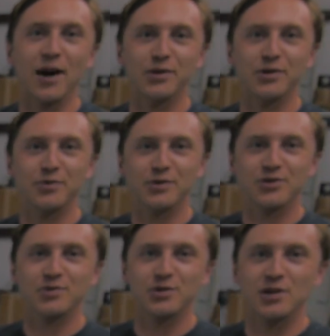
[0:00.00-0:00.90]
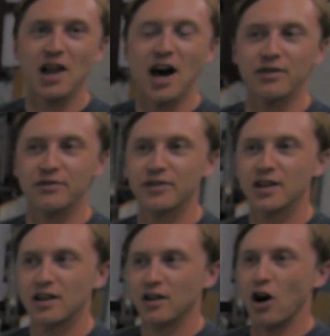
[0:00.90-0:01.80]
Yeah, we do. So we do a lot of.
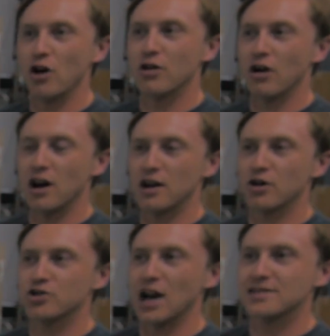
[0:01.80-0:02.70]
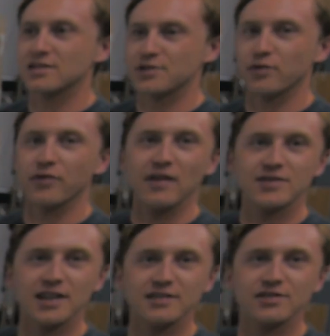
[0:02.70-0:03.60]
Our chassis list for
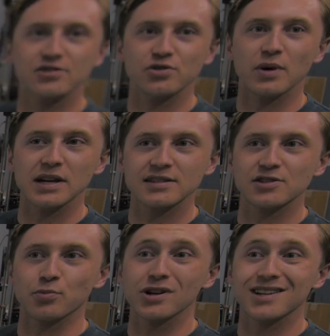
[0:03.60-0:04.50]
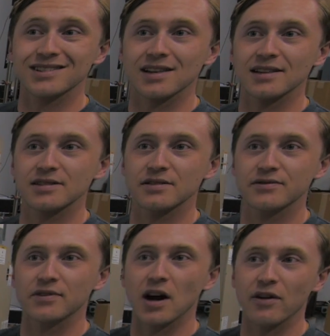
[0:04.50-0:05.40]
510s and 2As is pretty extensive,
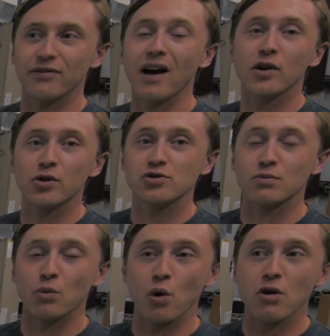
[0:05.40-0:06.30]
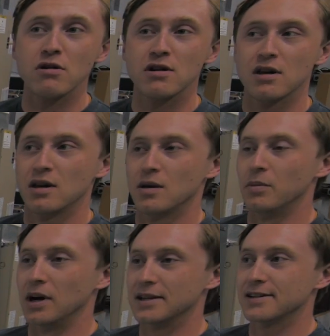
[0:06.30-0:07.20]
500s or more,
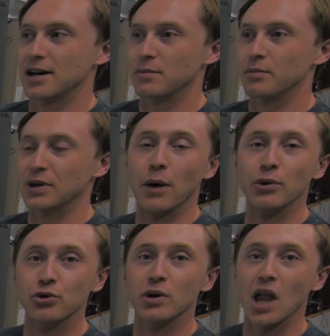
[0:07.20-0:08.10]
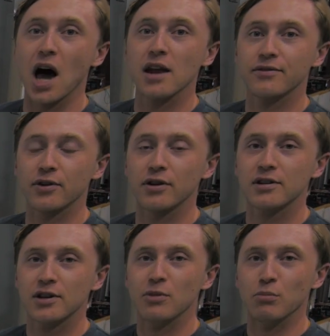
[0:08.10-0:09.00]
but yeah, we do a lot for
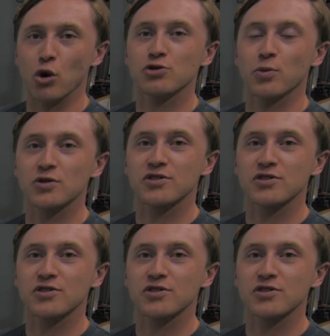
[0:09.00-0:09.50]
motorsport